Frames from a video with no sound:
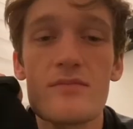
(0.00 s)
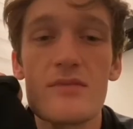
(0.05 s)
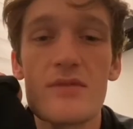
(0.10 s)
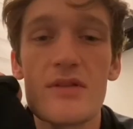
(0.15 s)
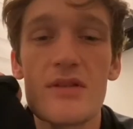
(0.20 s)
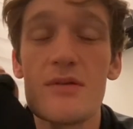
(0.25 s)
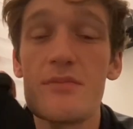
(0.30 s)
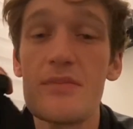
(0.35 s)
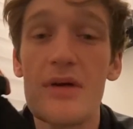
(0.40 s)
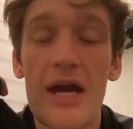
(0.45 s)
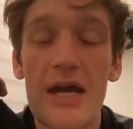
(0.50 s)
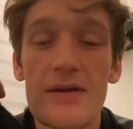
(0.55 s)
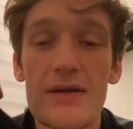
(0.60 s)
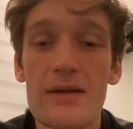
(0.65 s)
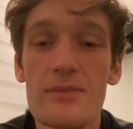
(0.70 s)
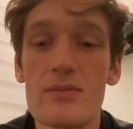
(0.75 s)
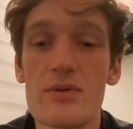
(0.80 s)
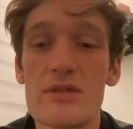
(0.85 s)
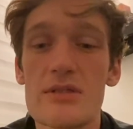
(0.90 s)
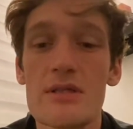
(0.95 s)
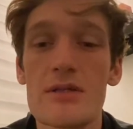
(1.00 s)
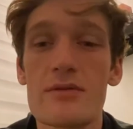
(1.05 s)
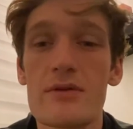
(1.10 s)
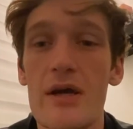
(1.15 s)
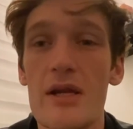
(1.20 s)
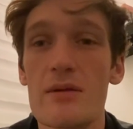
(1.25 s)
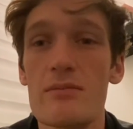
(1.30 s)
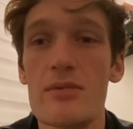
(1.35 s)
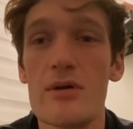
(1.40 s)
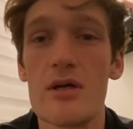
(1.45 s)
The bi-rep was
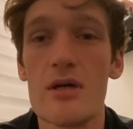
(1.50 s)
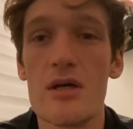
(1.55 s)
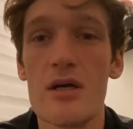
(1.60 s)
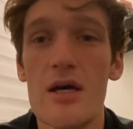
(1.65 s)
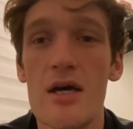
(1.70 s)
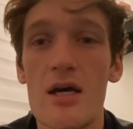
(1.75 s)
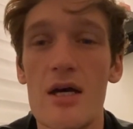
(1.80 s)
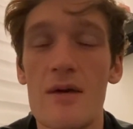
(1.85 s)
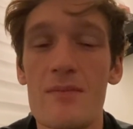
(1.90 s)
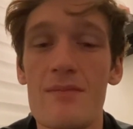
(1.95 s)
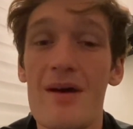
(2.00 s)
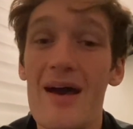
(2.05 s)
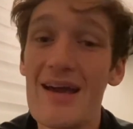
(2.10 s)
incredible. Um,